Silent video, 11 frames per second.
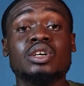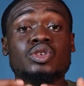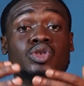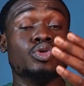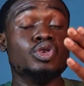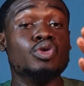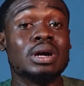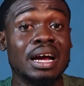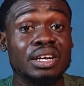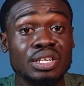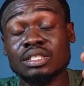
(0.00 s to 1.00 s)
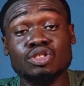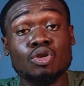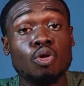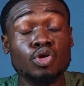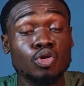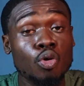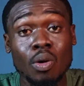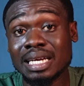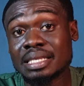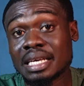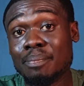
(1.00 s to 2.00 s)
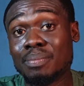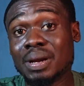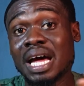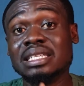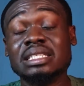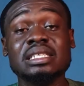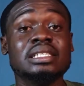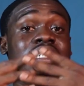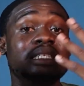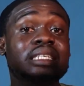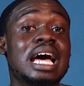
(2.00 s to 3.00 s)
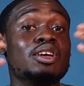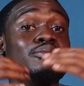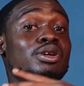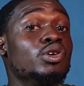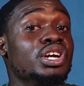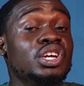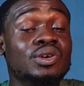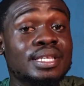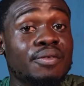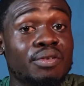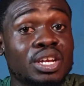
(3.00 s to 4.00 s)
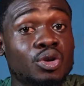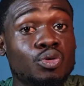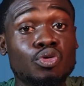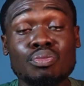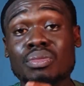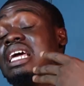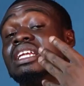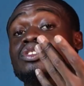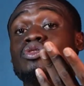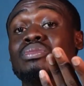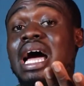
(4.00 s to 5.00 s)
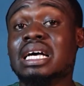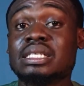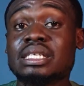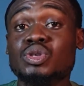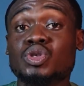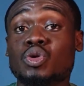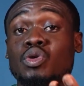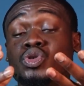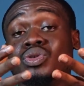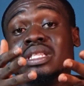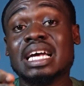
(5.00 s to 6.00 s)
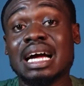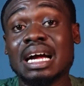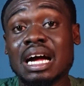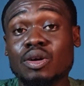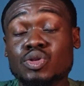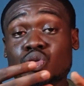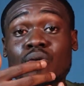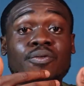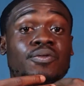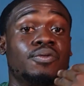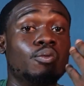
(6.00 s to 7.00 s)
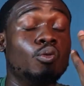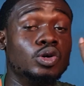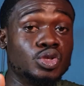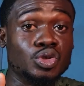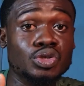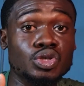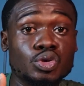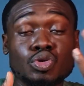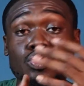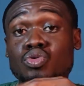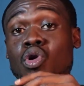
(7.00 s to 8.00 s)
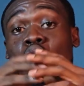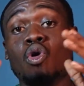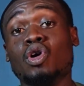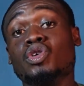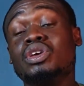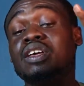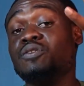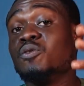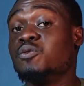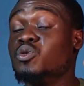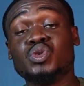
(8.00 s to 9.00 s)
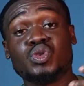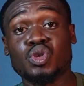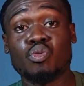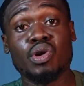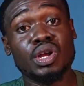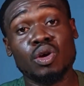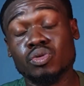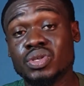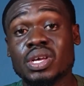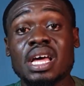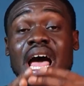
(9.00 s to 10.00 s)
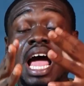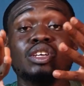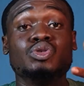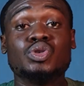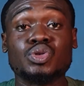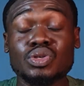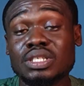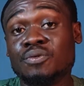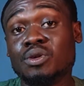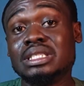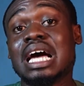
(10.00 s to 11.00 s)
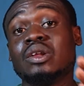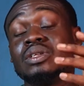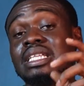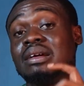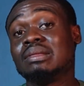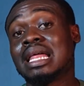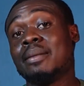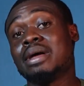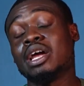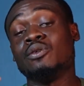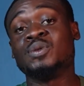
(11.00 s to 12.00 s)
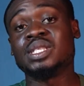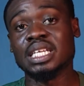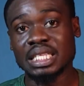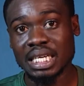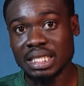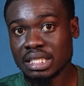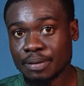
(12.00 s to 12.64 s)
So you can create your no escape plan. Is it that you'll be locking yourself in a room, you'll be asking someone to take account of what you need to do, or you give your phone to someone else and you study for the allotted time that you've stated.